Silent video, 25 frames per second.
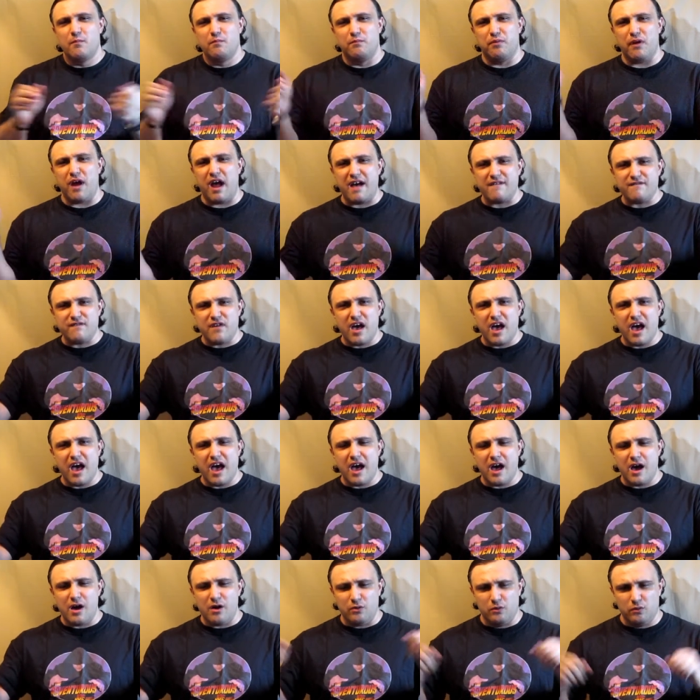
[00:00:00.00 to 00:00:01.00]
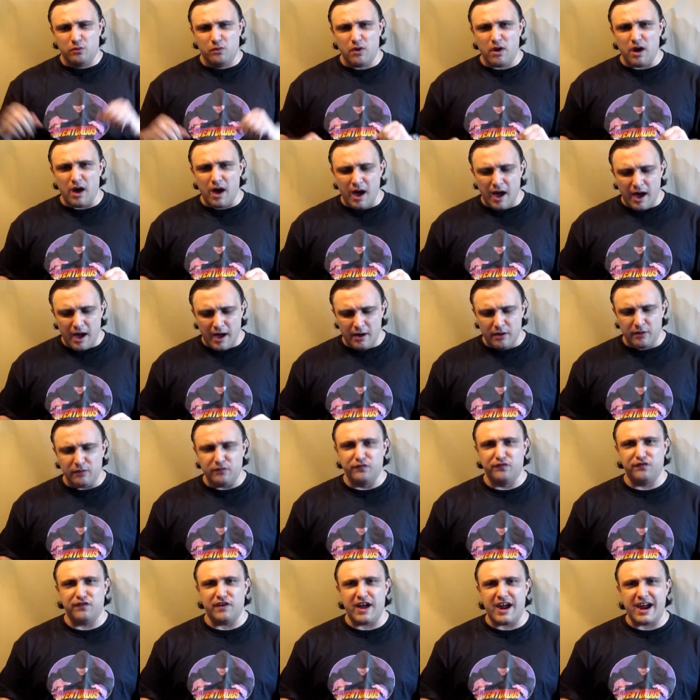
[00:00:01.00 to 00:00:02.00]
Bravo! Woo!
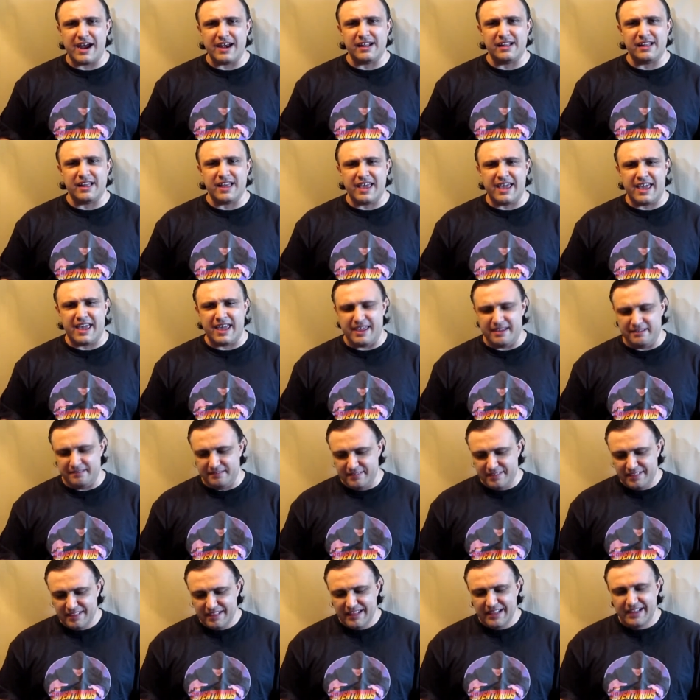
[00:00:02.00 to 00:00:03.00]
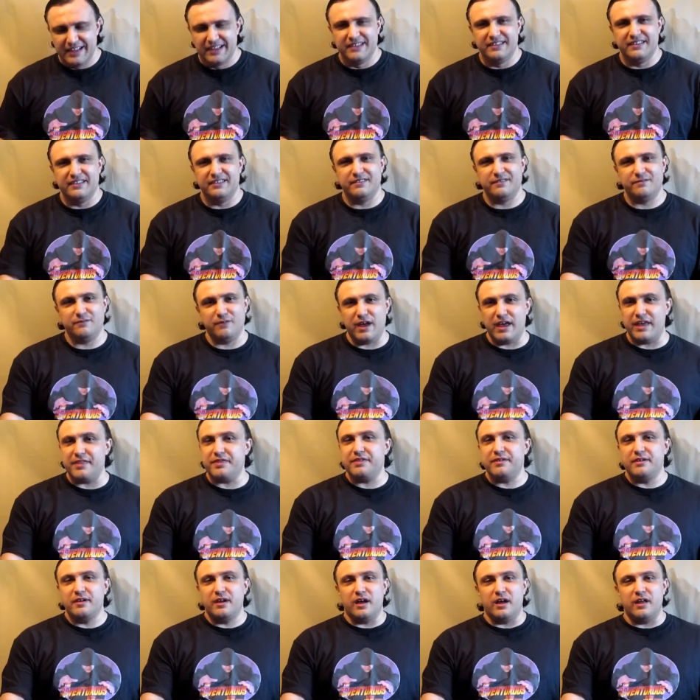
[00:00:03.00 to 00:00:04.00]
Finally!
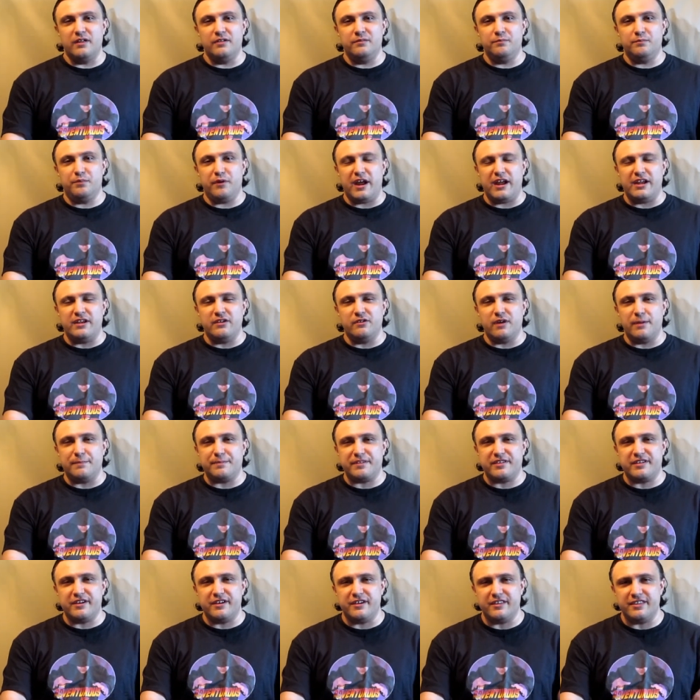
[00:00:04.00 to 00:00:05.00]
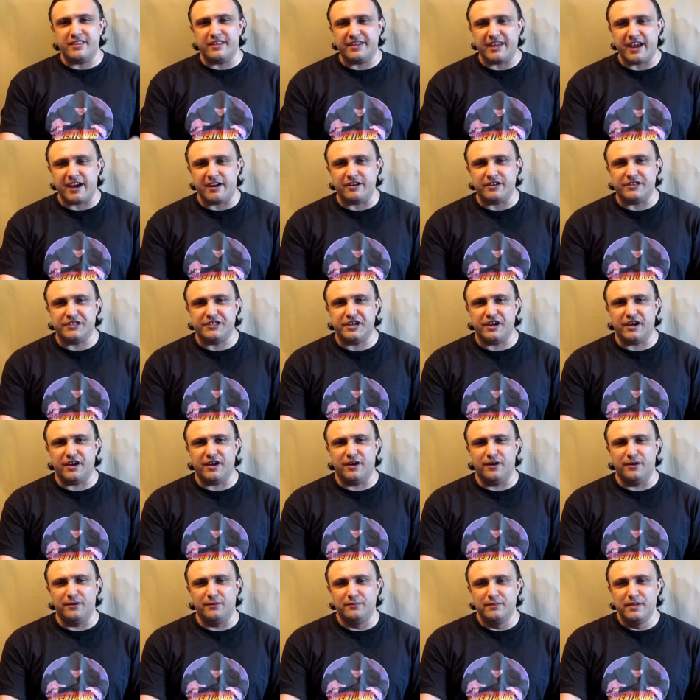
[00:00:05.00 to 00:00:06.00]
With a brand new episode of The Tara
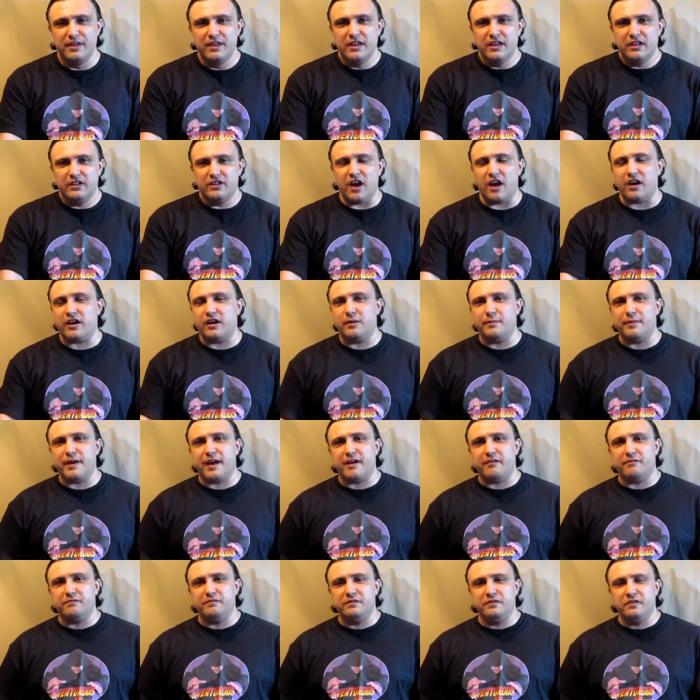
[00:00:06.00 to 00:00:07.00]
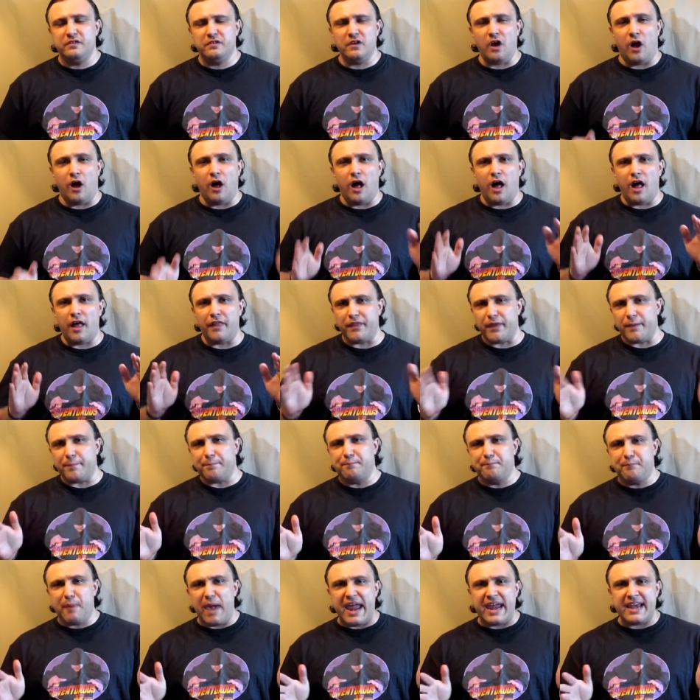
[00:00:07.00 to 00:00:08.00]
Show, talking about all the
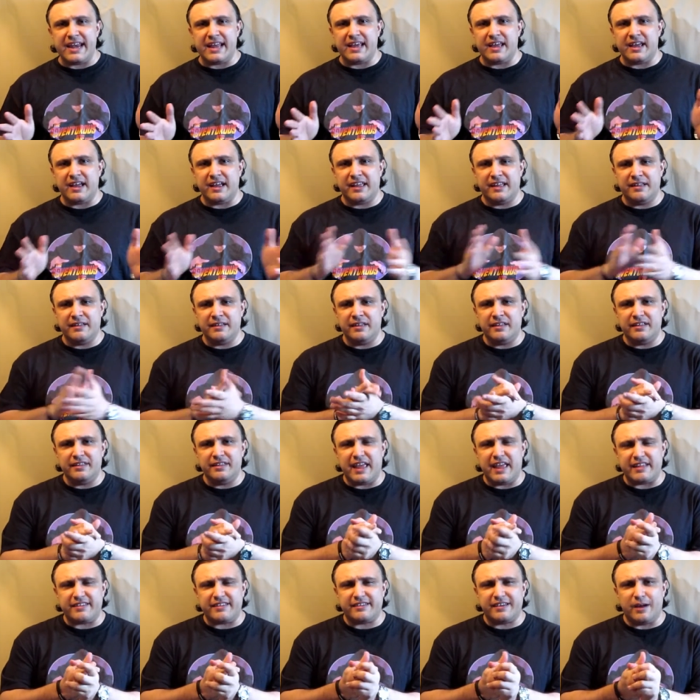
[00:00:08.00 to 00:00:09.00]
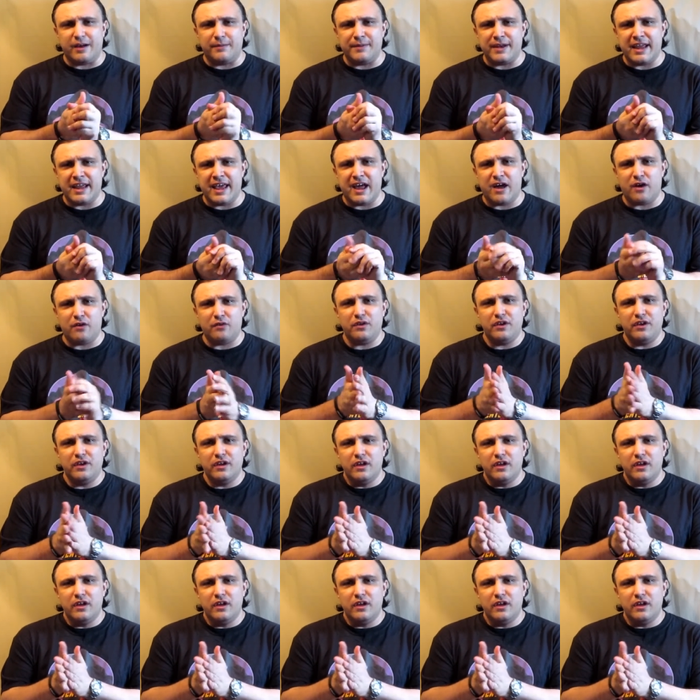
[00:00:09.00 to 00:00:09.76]
beta that's coming out